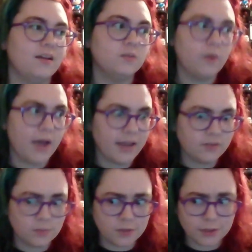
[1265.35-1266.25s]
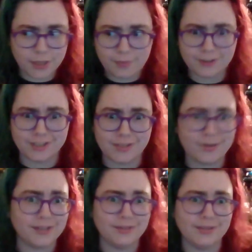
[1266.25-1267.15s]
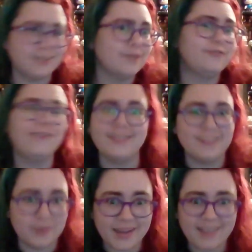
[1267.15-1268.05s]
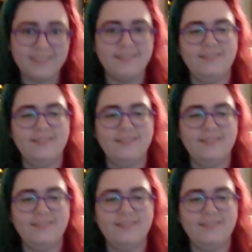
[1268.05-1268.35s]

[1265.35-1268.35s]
Also, I have some crochet projects I want to do that sound fun, okay?